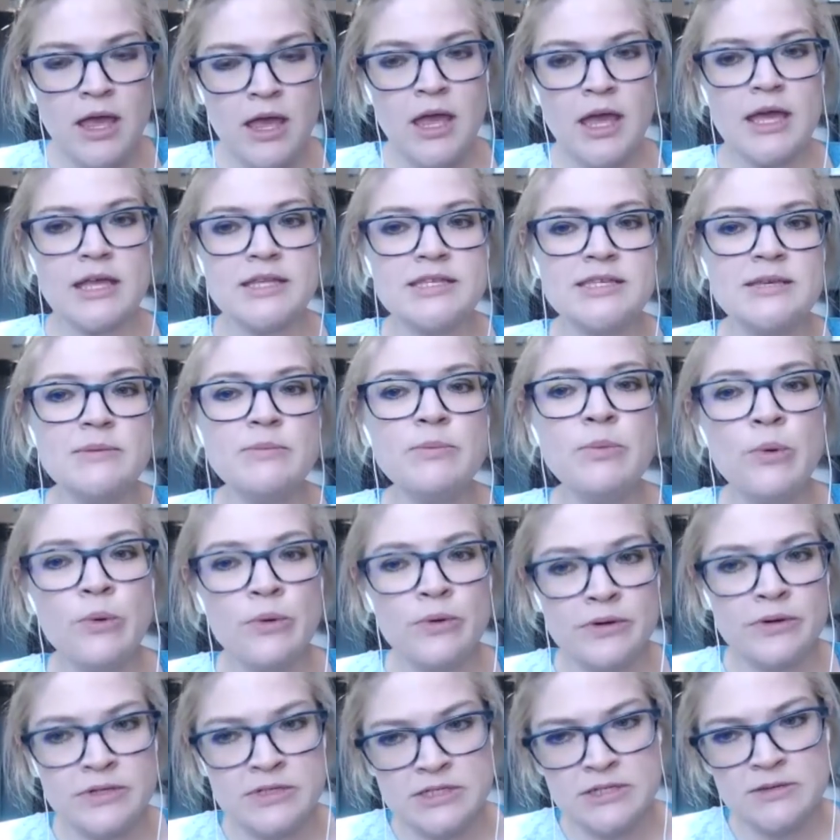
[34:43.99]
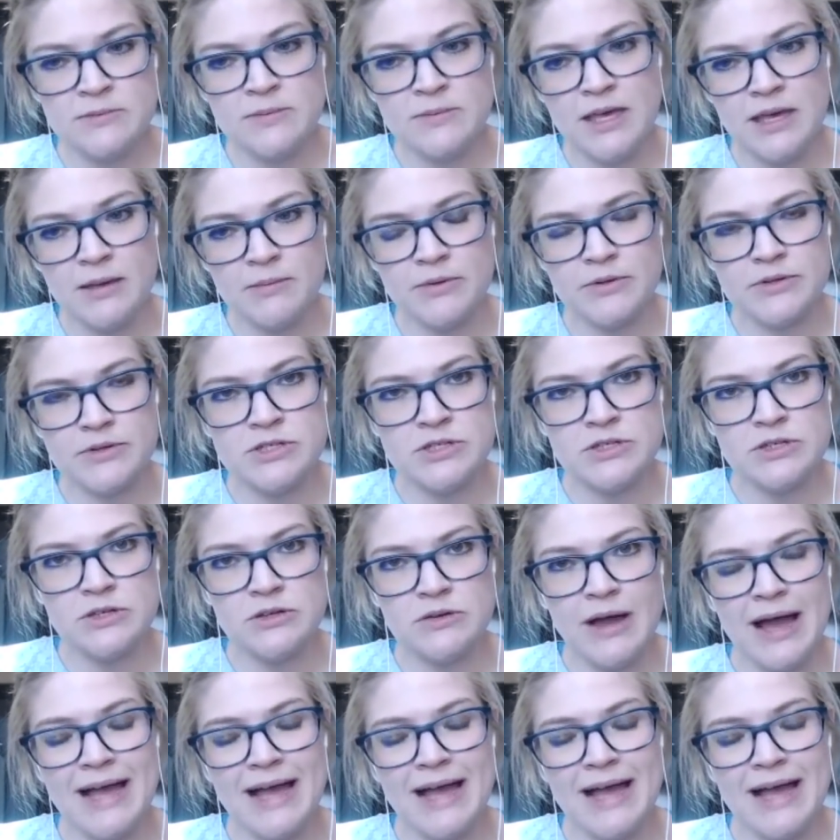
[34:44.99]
It's important to be able to